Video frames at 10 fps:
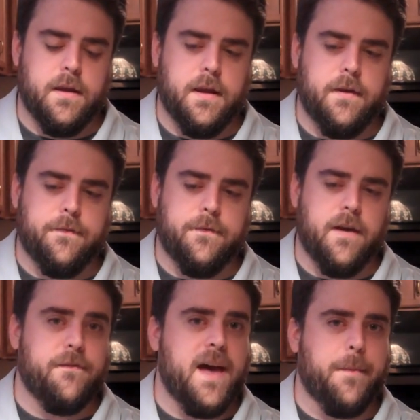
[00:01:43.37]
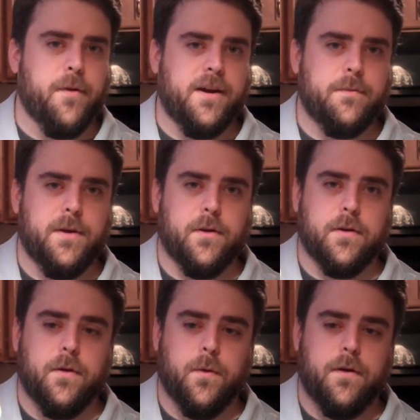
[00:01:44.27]
If evaporated
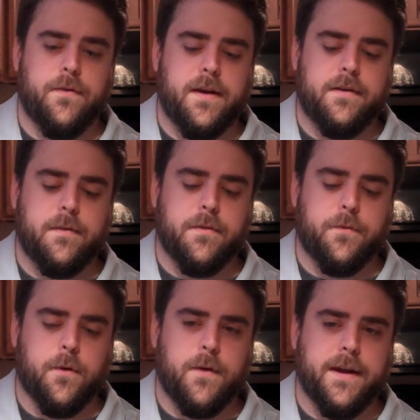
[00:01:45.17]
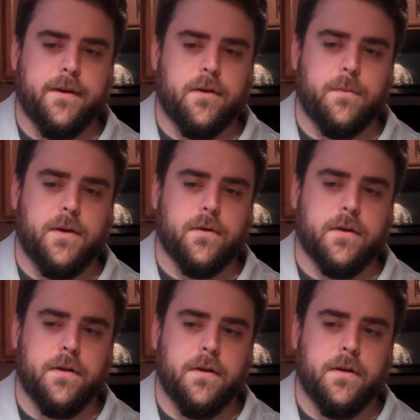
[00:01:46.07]
milk were invented before regular milk